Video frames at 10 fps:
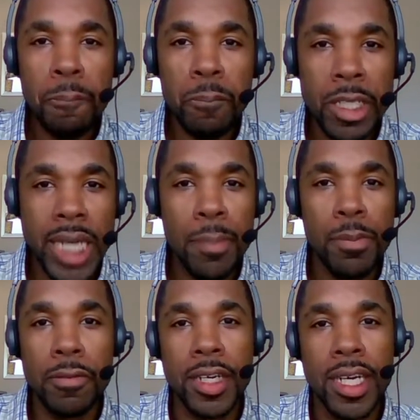the type
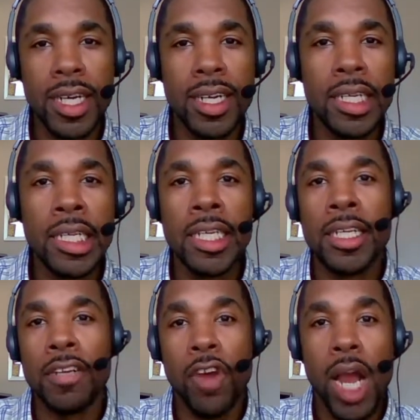of
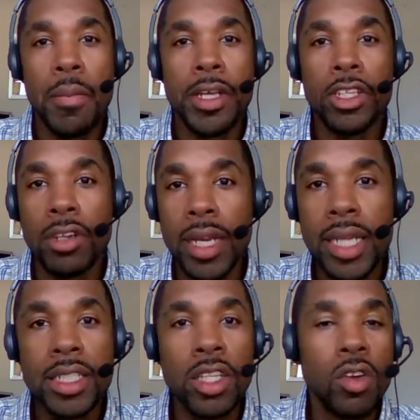environment you're
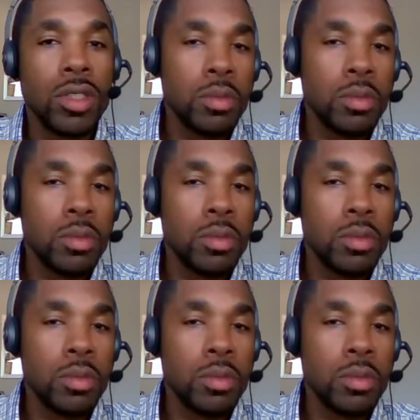in,